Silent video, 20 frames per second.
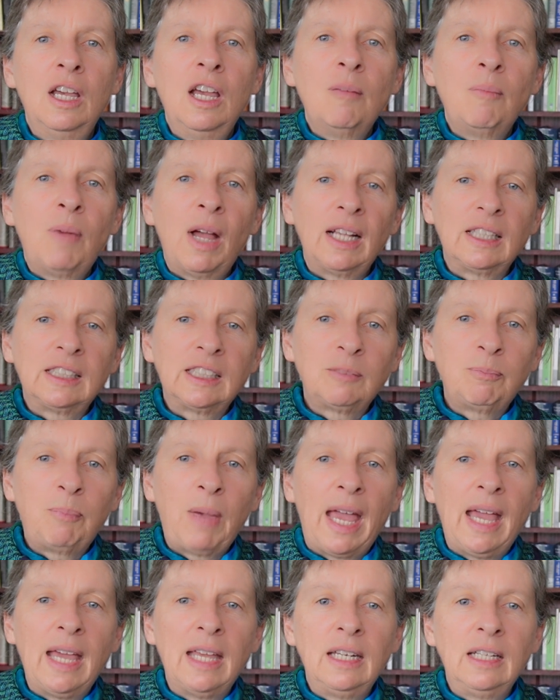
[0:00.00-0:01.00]
by
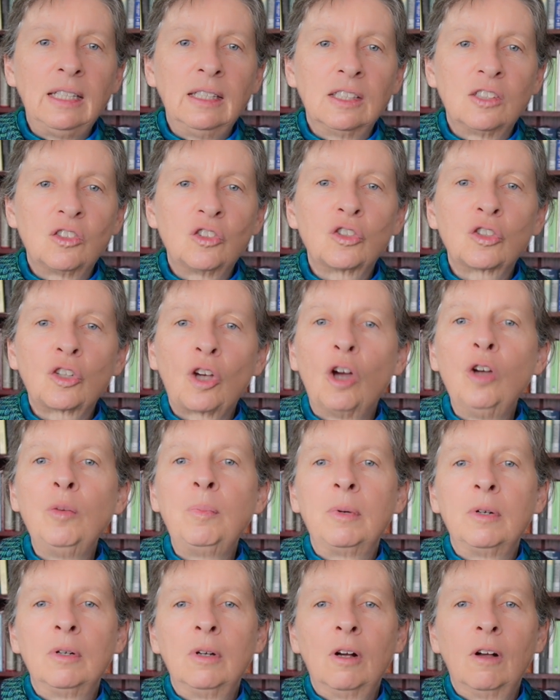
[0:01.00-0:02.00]
expanding the
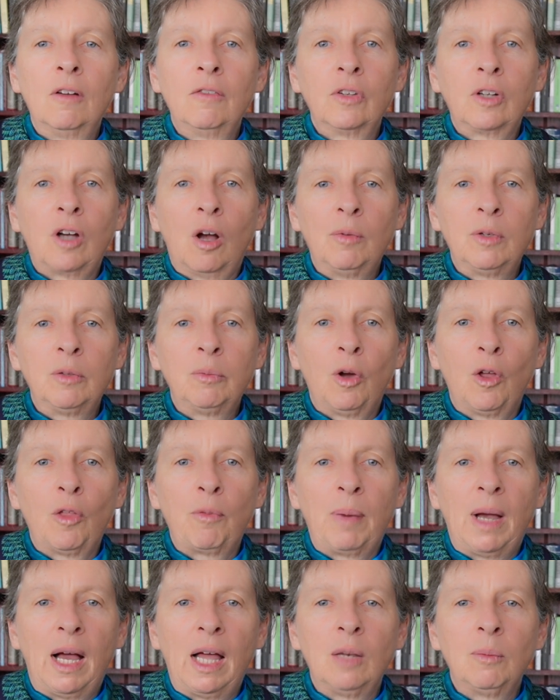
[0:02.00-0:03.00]
scope of the Commonwealth
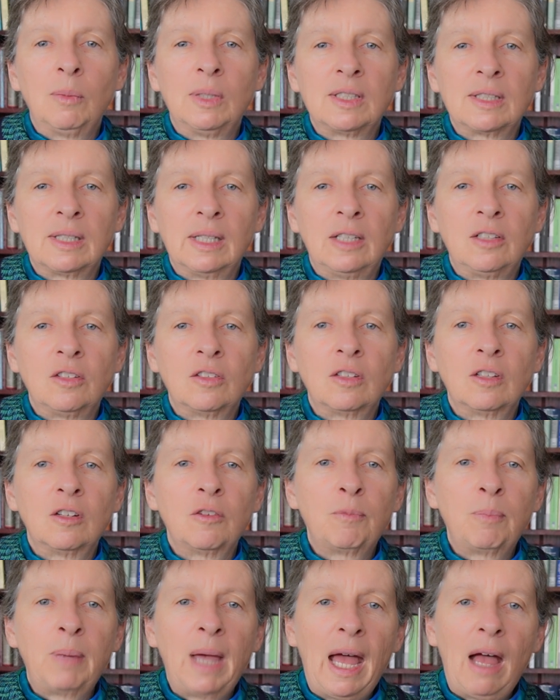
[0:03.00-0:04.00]
Parliament's
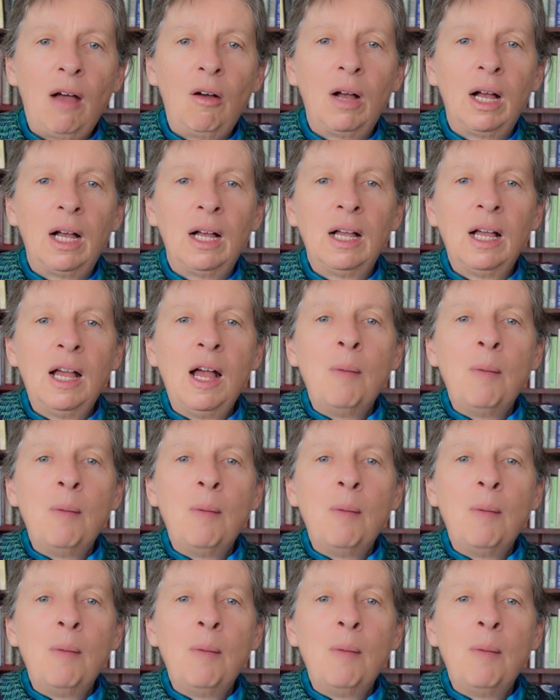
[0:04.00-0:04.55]
legislative power,